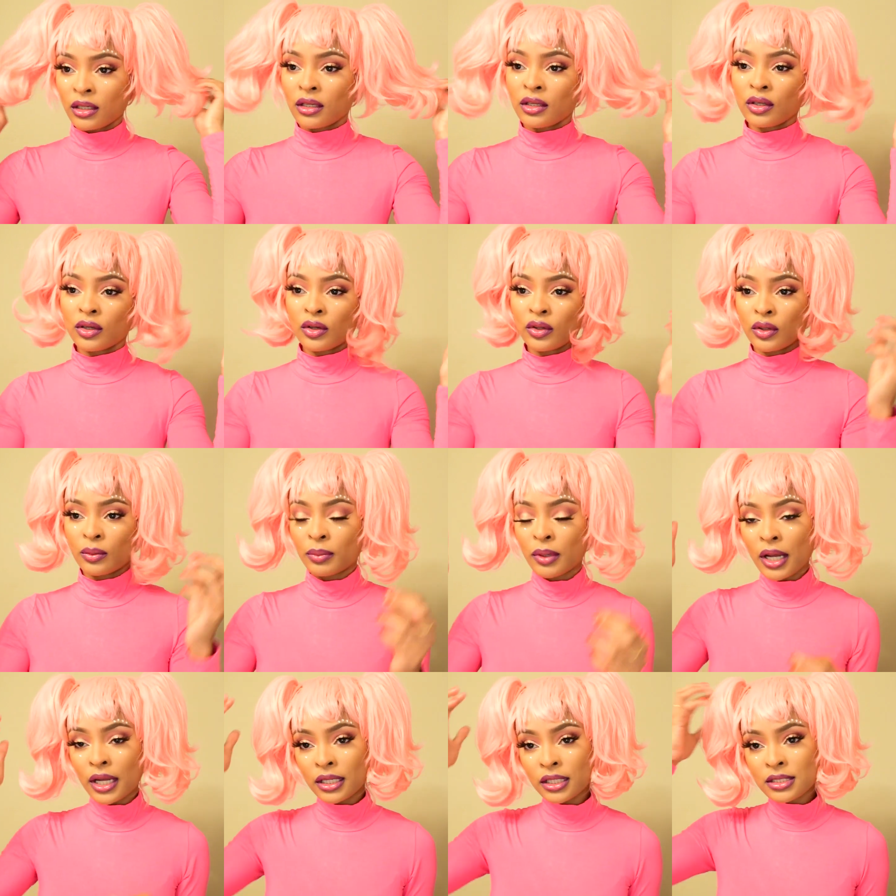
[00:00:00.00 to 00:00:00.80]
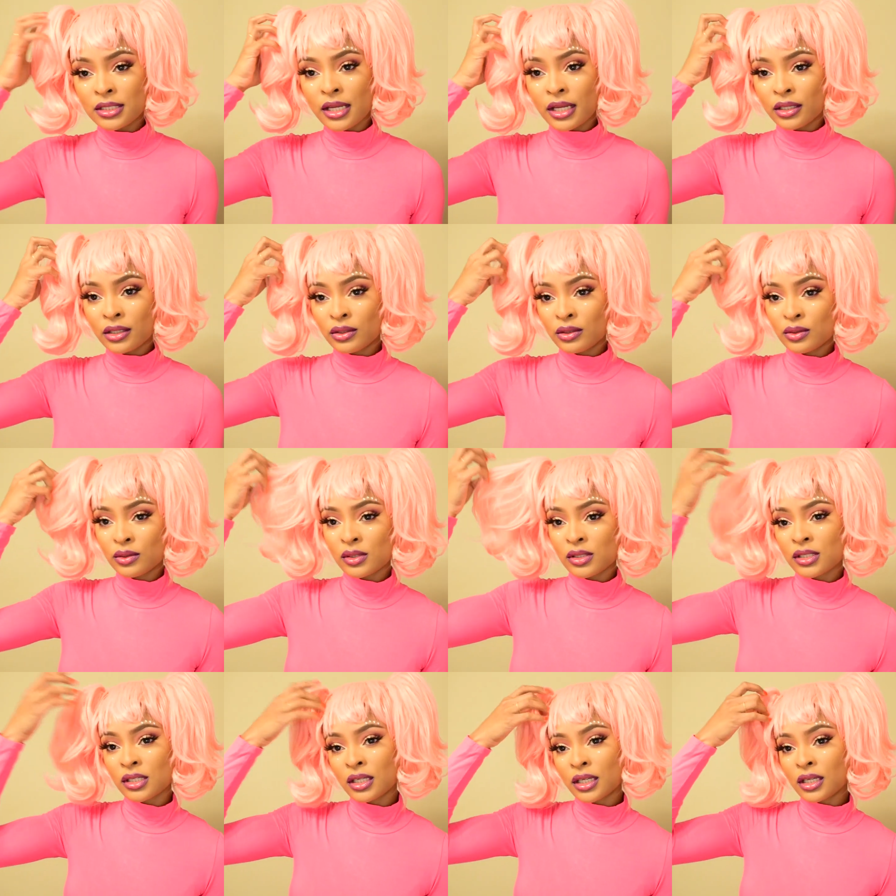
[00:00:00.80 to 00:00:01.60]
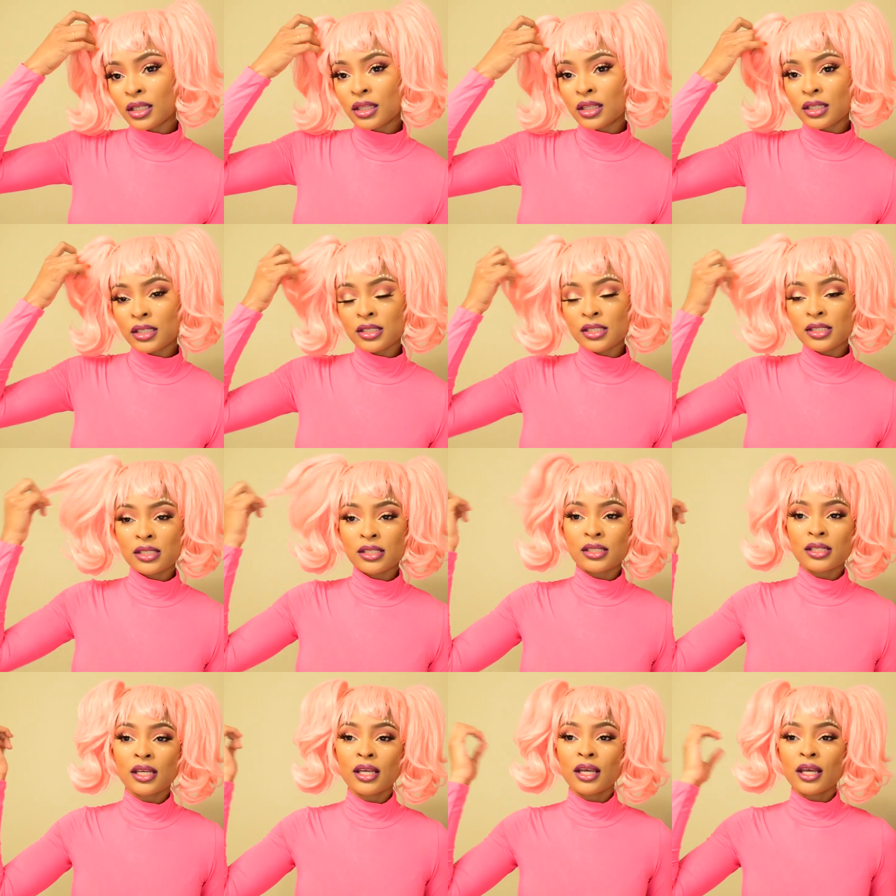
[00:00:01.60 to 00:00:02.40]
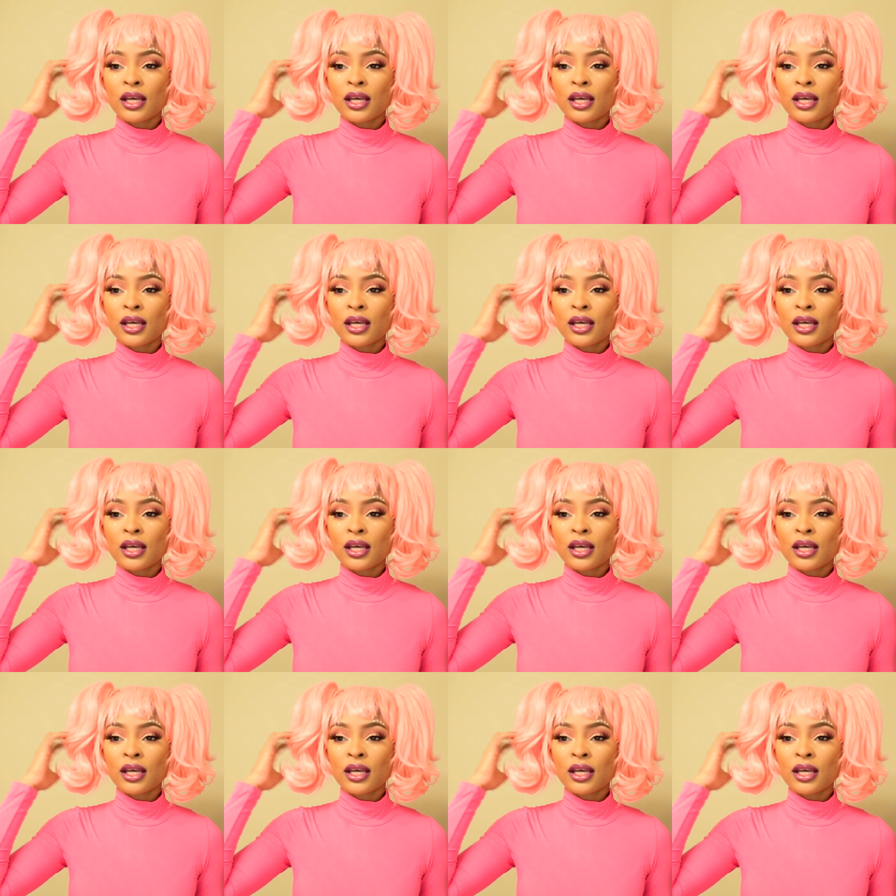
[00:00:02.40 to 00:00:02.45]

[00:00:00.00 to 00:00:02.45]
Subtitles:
you know, the products I use to get this.